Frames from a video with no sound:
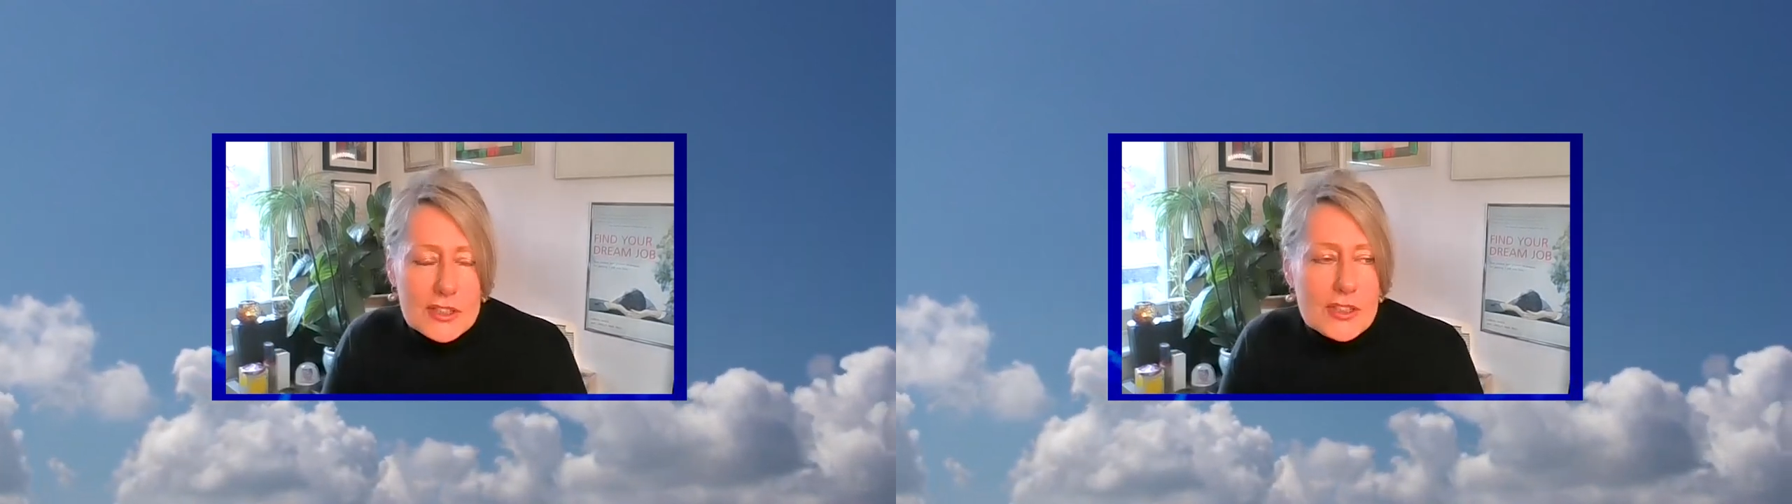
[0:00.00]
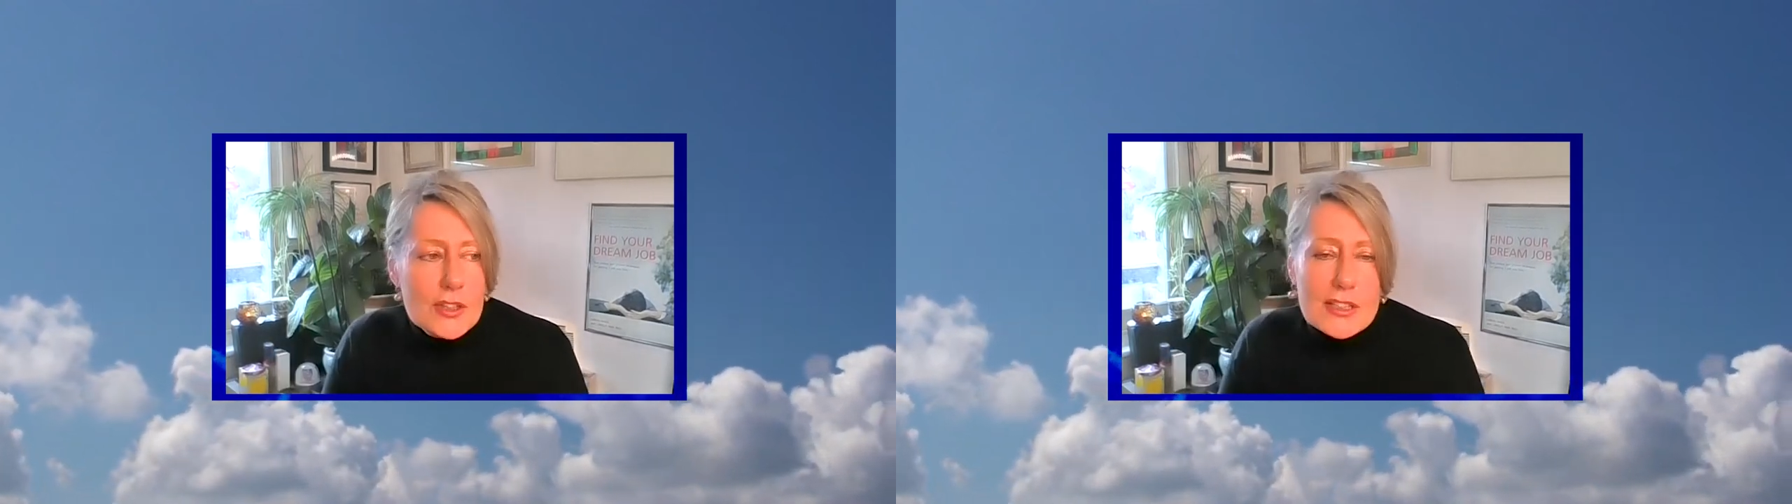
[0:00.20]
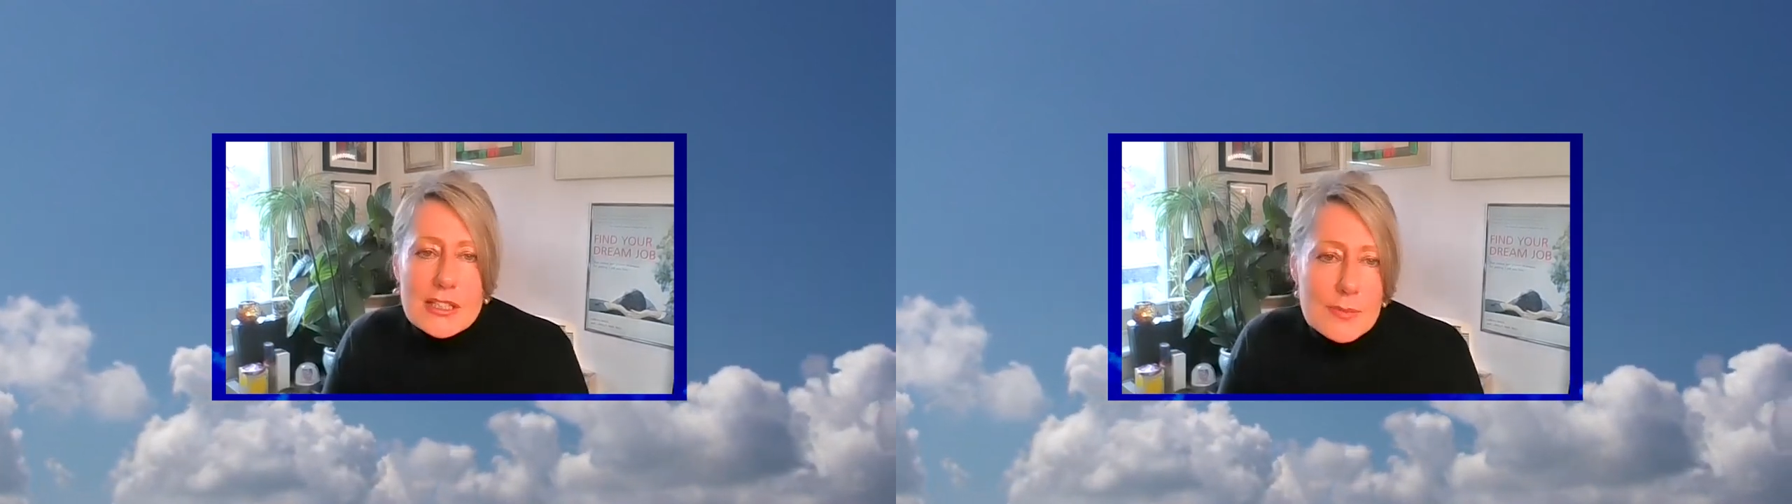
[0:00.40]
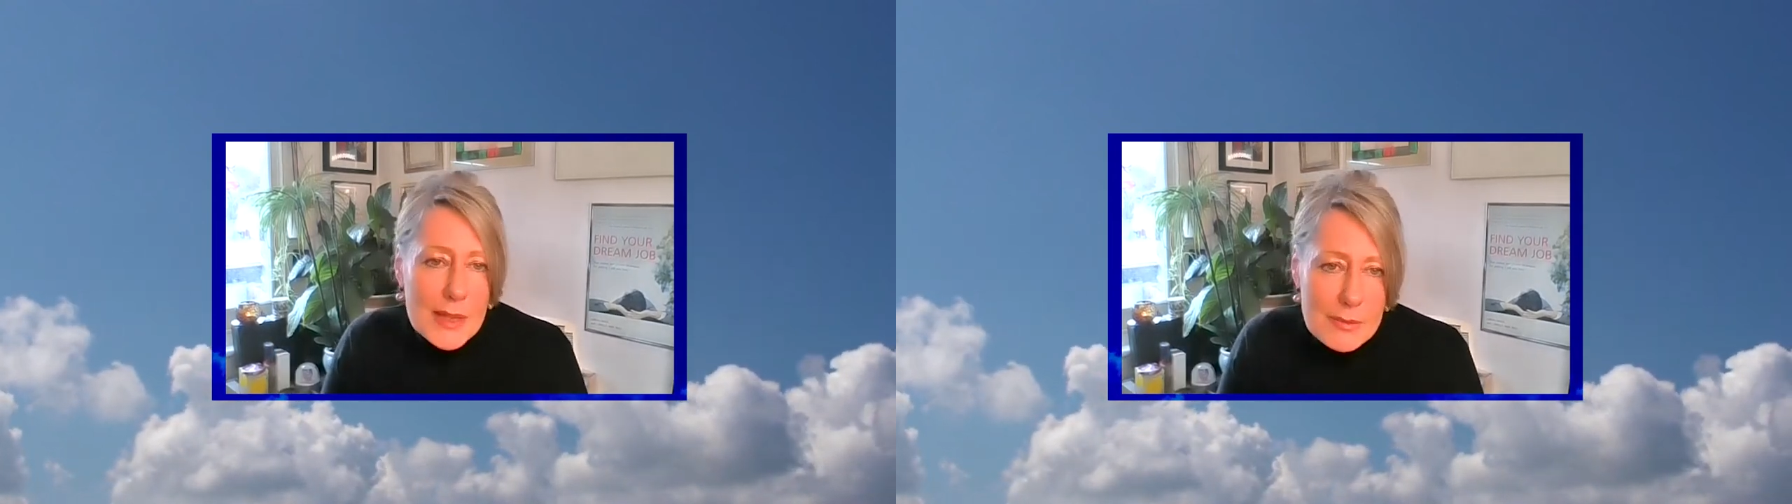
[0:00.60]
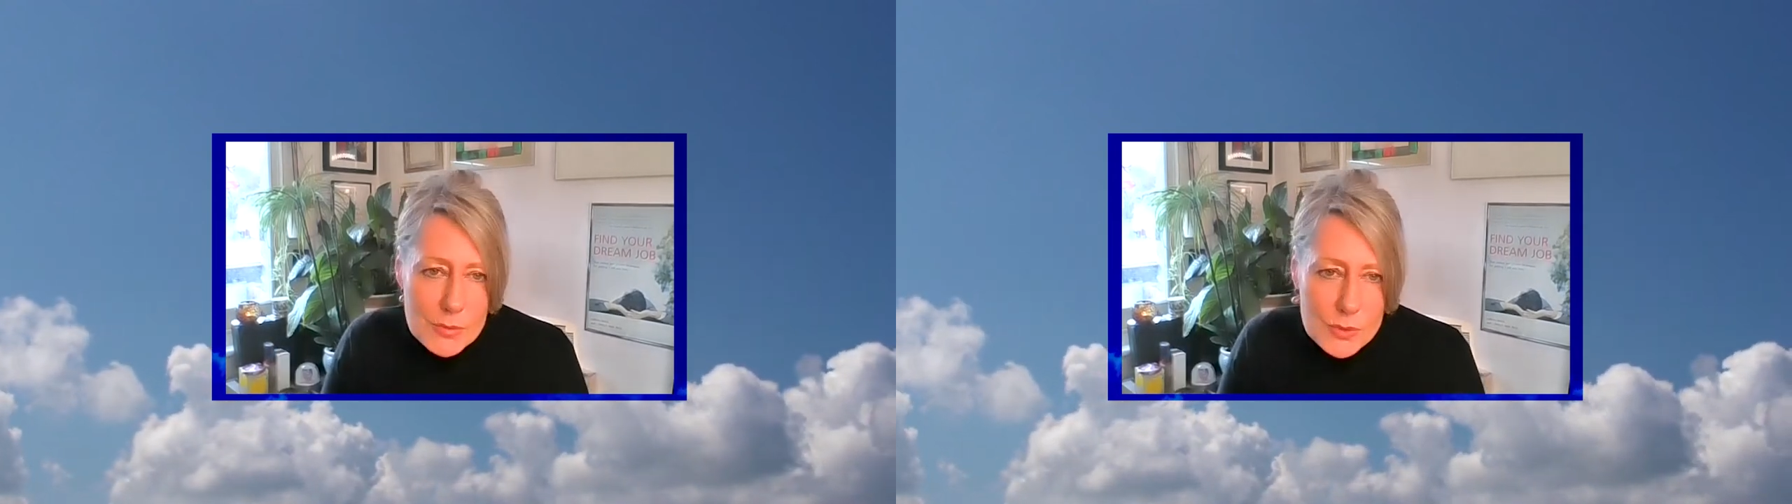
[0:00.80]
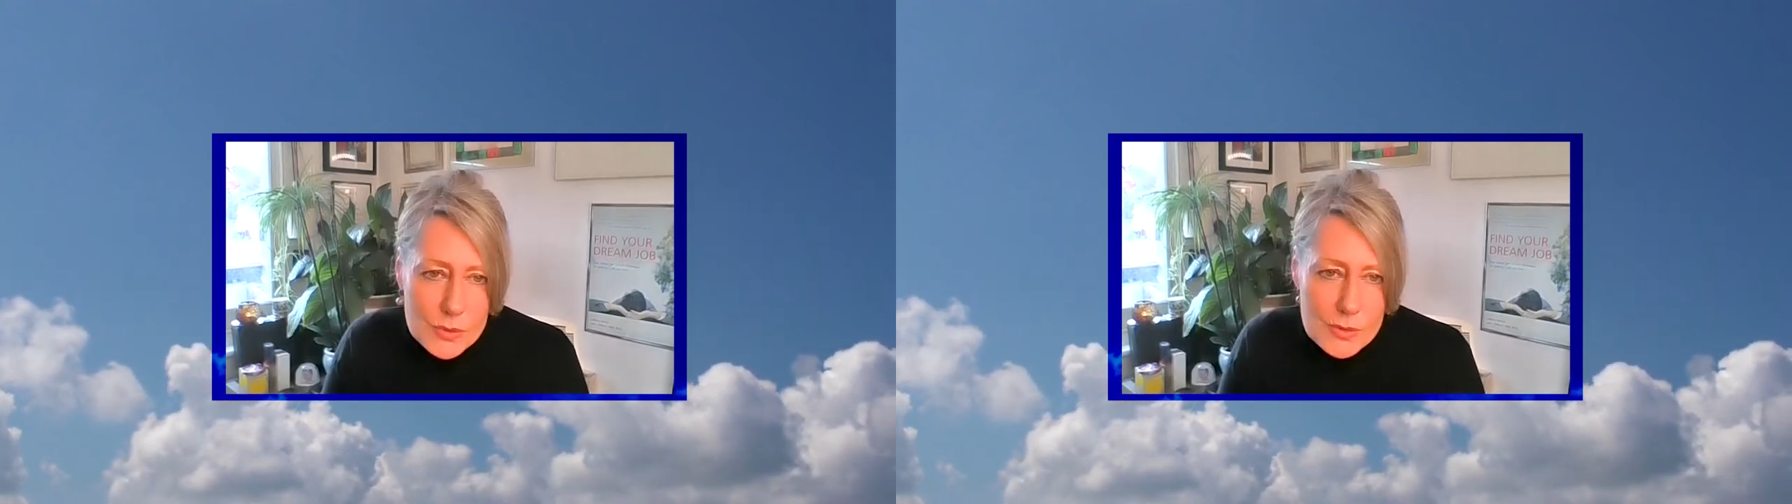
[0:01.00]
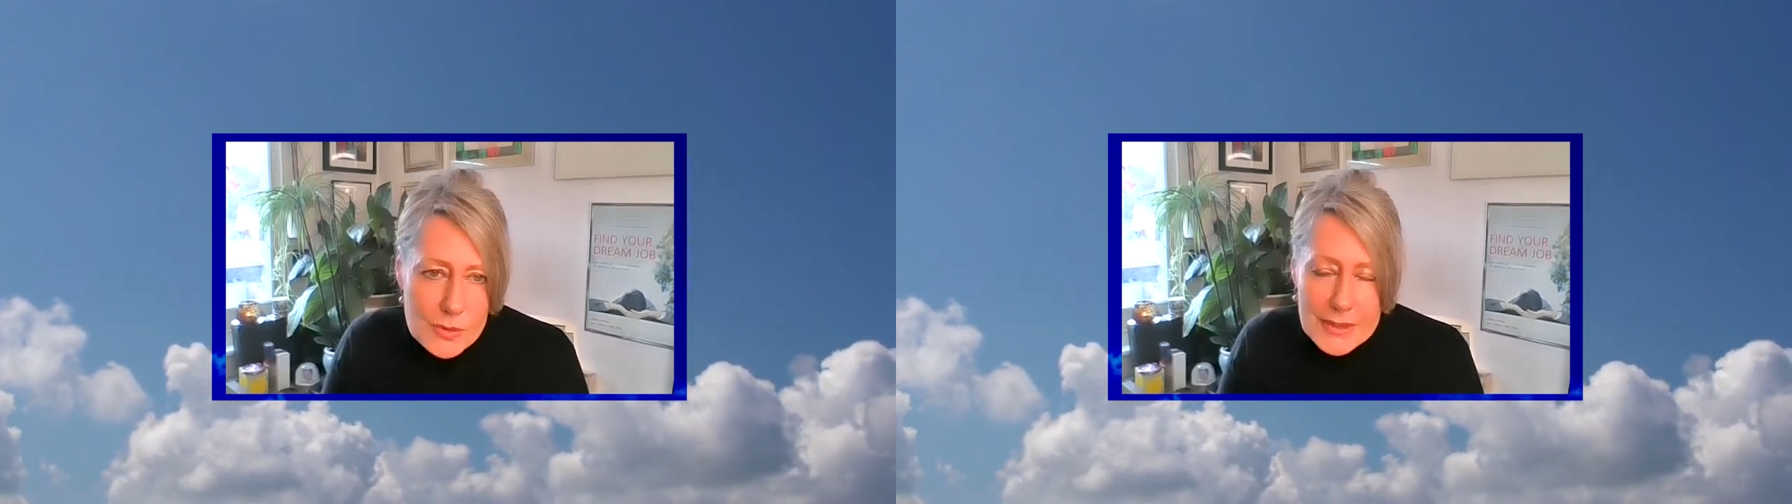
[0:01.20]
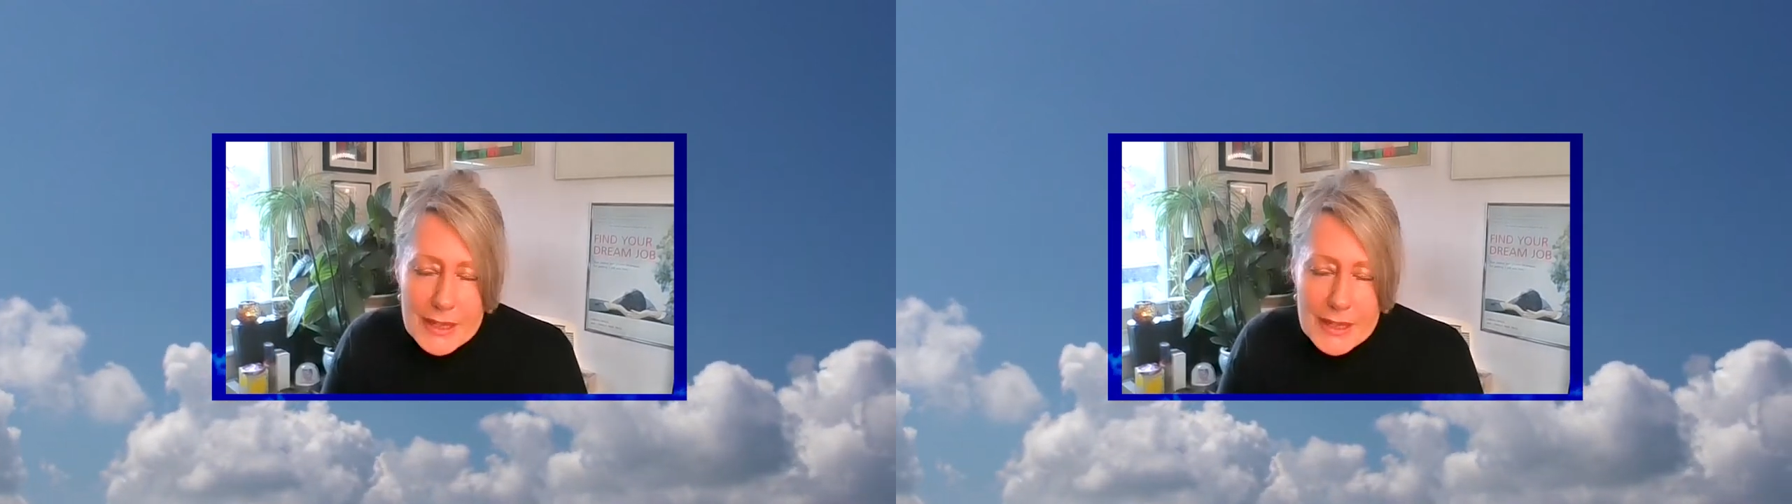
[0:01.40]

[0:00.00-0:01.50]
You don't expect more.